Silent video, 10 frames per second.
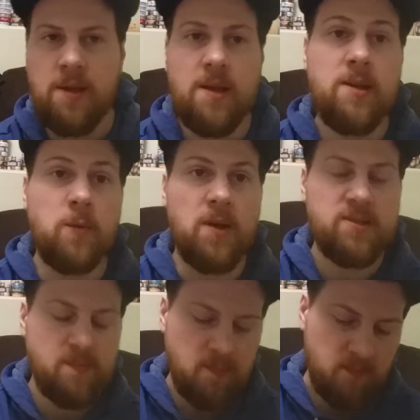
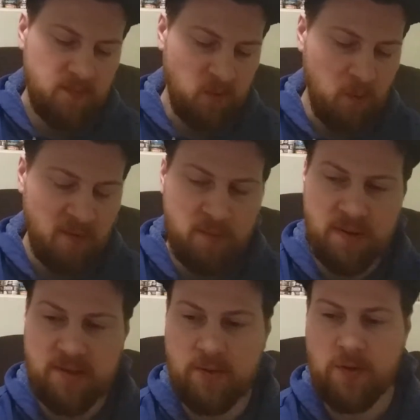anyways, hope
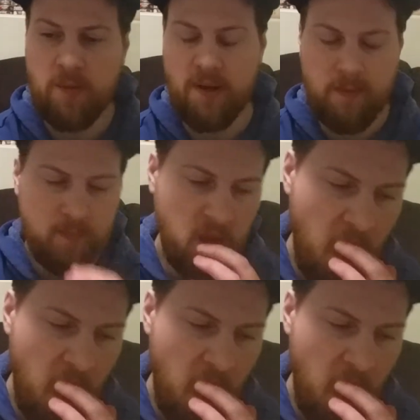everybody's doing well.